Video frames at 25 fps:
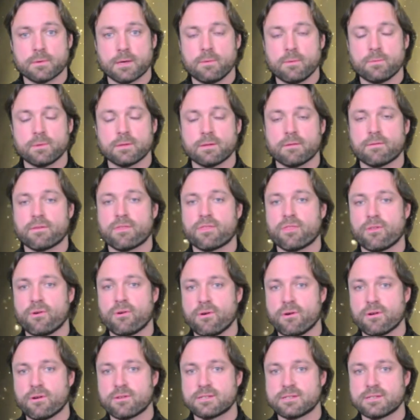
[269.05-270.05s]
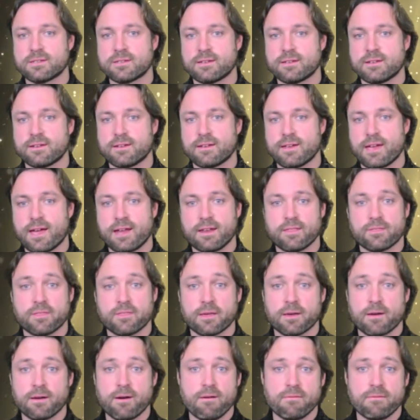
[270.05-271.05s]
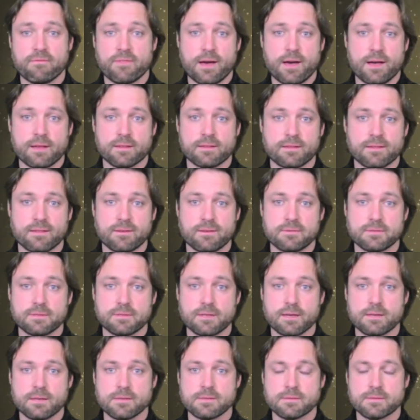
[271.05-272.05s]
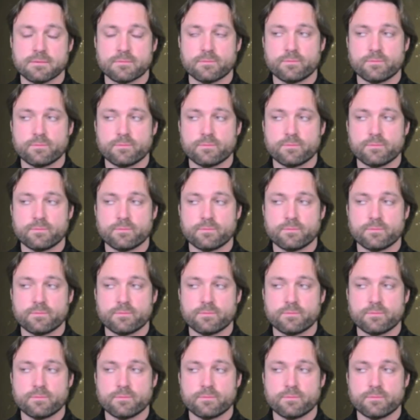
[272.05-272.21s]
I wouldn't have thought anything of that in those days.